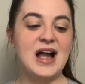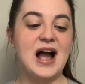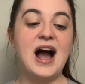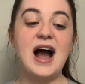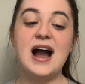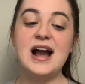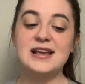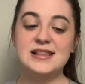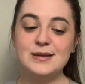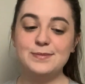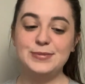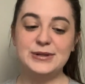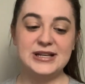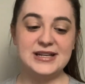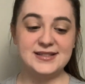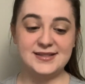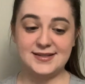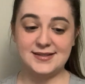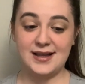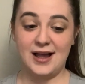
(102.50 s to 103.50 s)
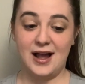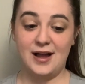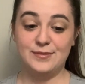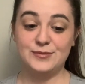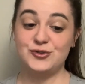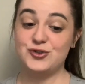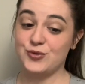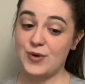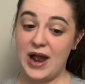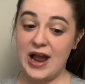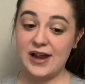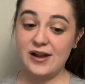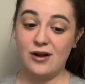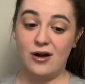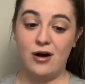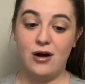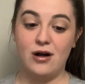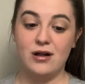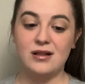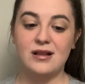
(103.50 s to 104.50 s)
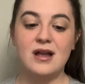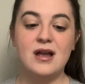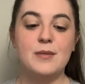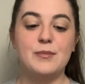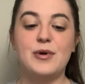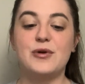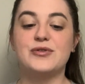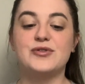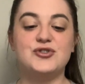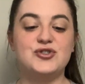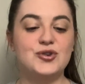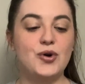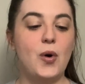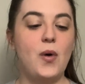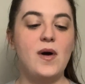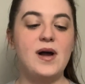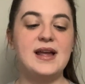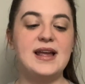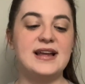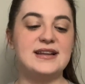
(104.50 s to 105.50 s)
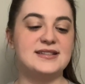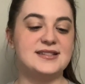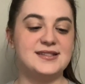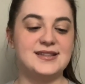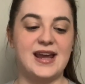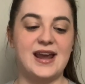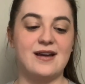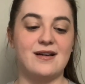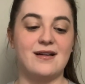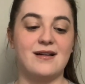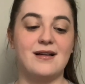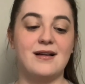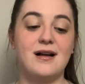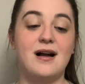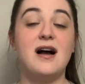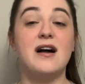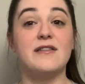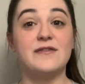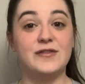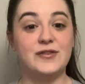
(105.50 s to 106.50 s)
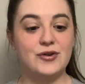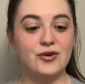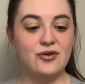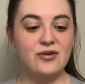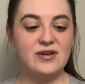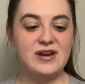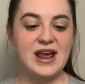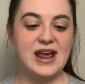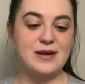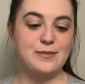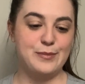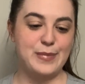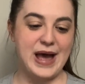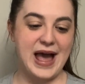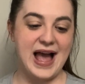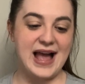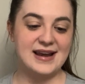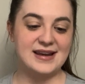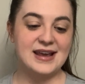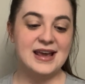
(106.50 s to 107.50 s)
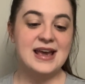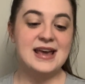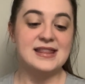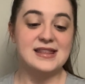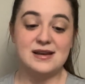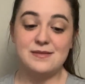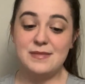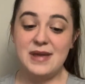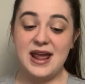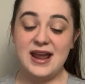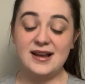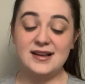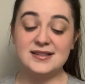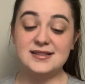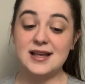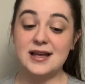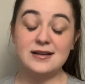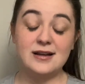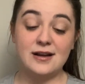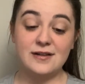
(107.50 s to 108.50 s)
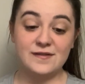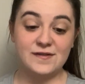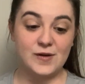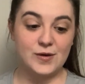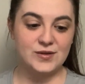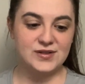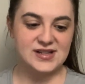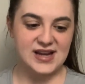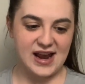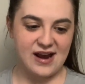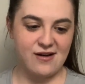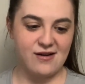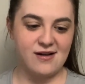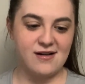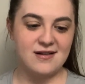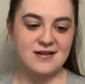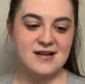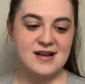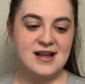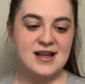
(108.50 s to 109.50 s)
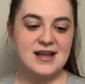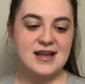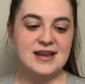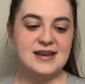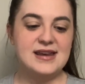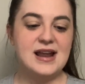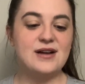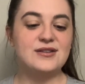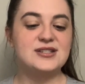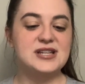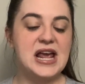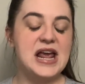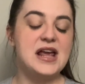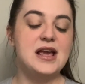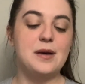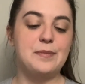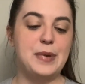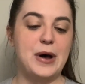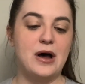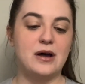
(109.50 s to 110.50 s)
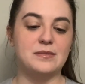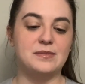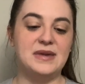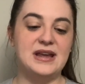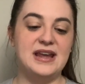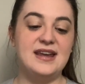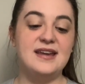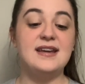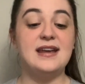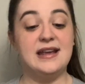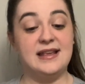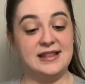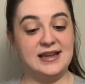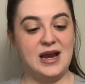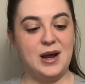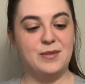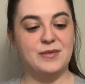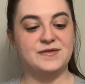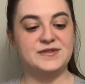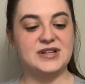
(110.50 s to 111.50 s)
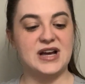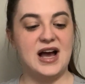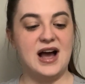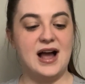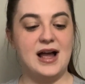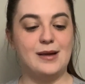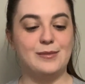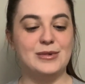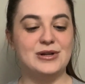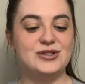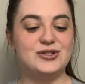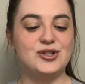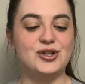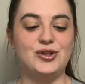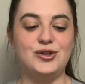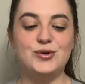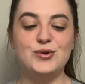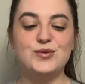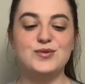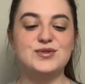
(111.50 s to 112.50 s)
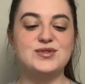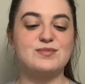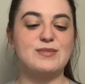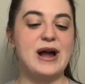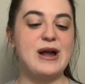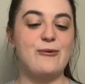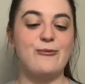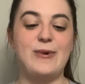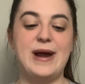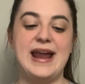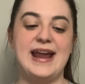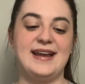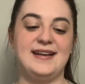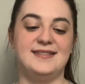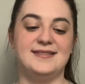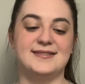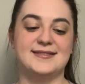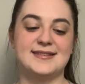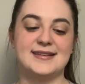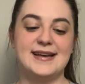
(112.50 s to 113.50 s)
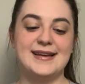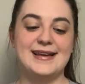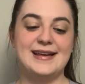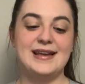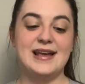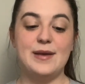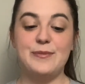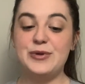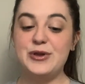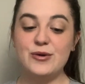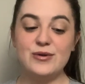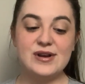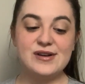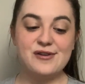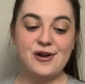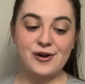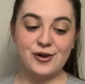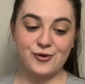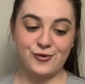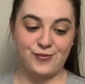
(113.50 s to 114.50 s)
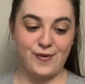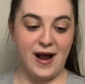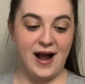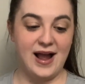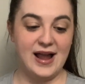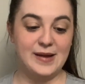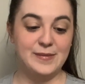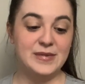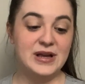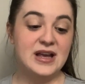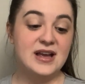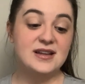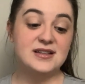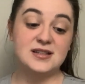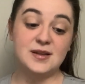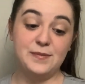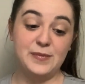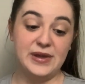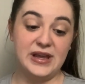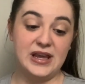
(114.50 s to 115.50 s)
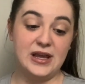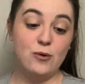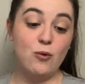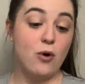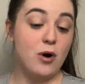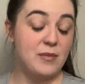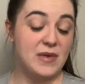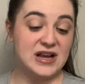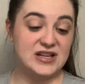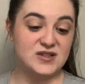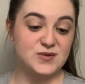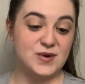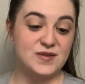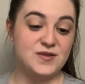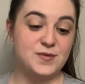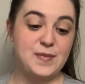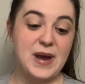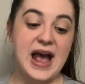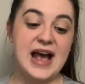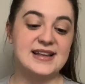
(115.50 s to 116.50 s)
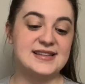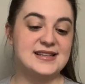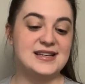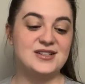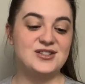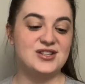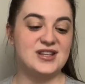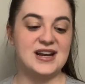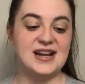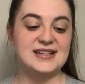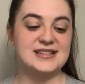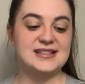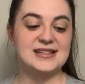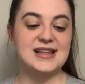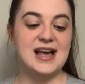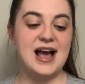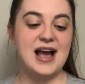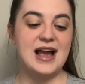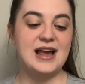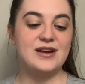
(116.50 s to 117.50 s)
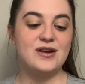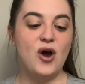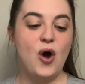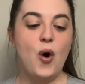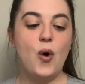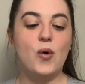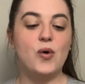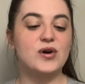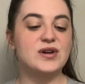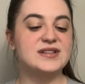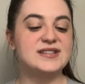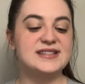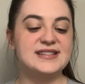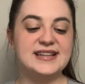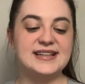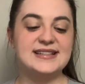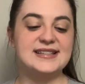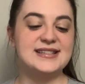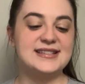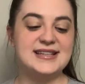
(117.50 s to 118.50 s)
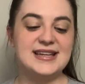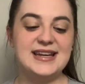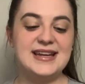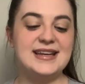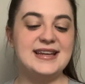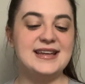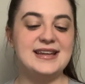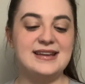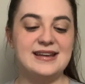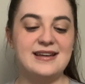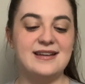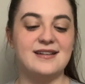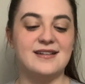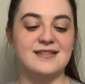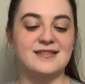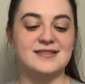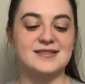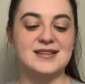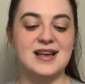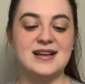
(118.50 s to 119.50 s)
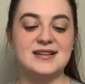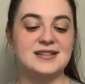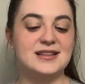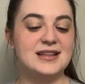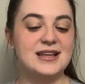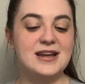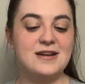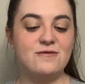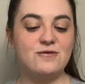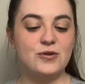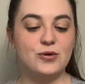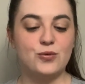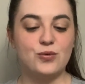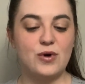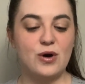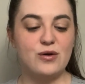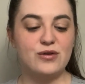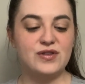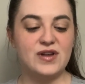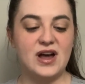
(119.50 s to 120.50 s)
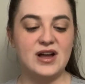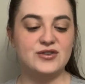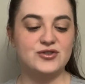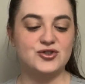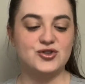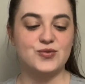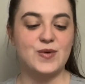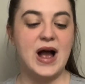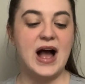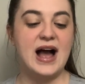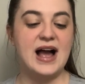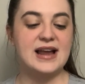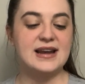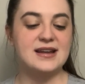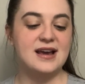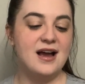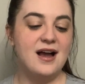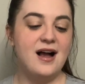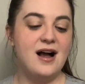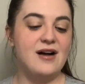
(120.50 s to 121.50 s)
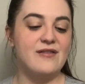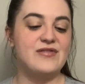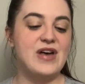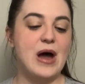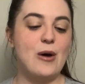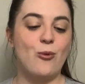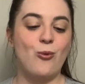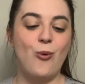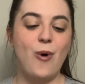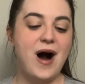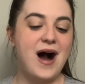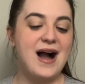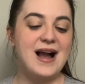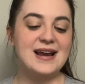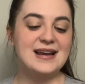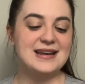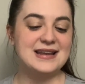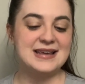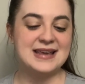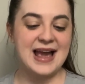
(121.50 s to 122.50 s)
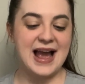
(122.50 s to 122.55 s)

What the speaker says: I that please some, try all, both joy and terror of good and bad that makes and unfolds error. Now take upon me, in the name of time, to use my wings. Impute it not a crime to me or my swift passage that I slide o'er 16 years and leave the growth untried of that wide